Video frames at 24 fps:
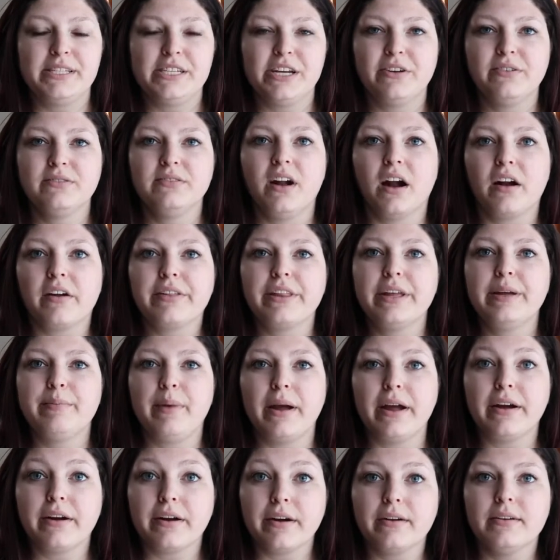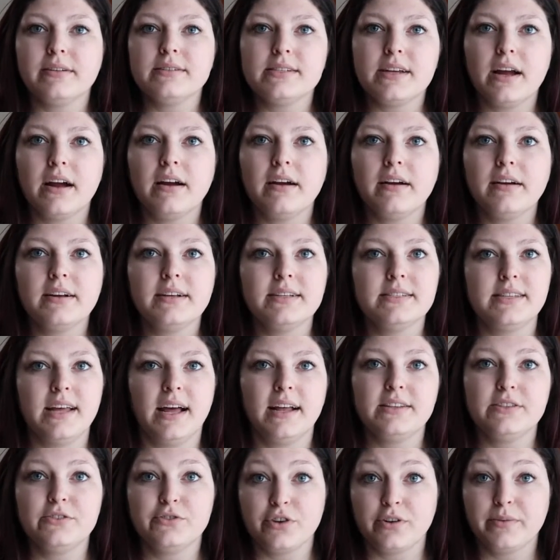how gnarly my curls are, because
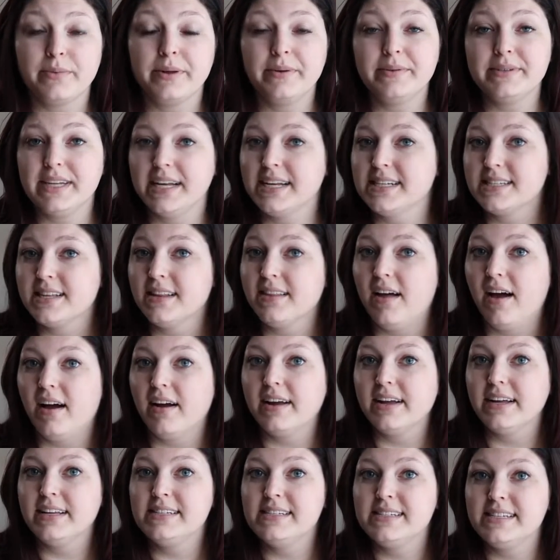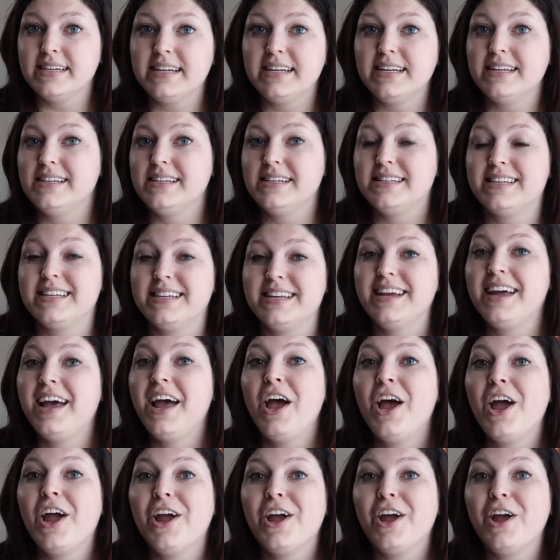that's generally what takes the longest, is
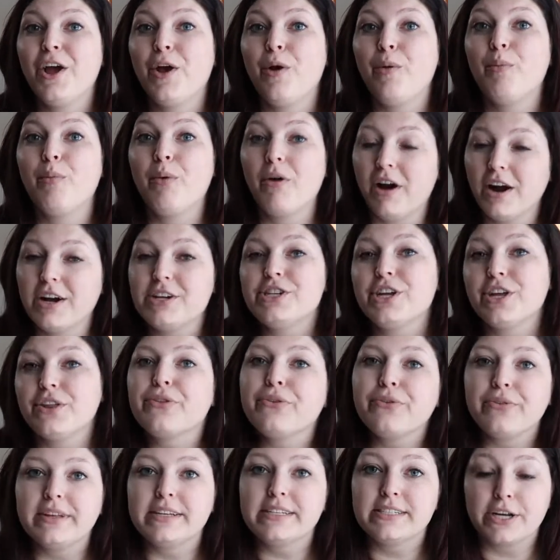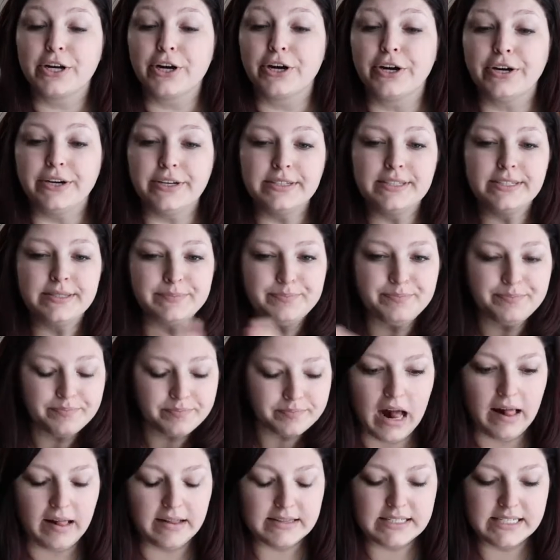brushing through these curls.
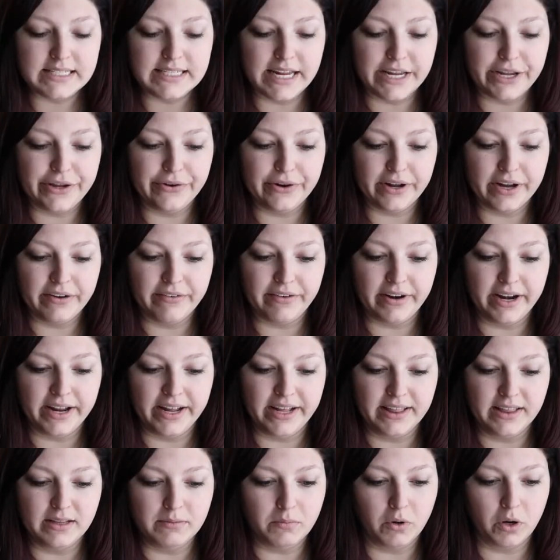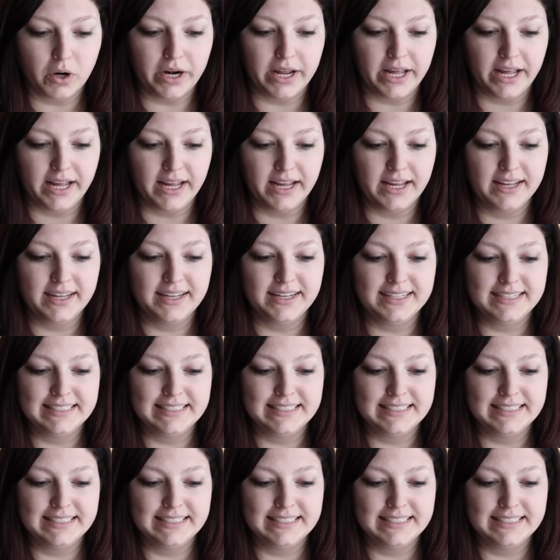How long does it take you to get ready in the morning?